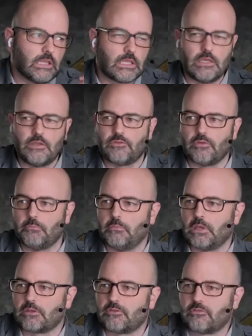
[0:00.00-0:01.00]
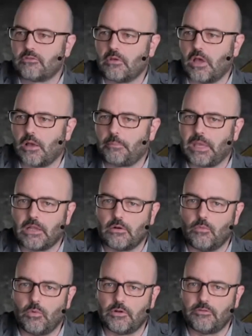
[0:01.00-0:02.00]
The key's a mix
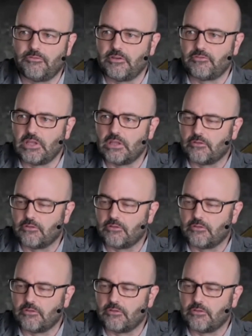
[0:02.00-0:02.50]
panel 150.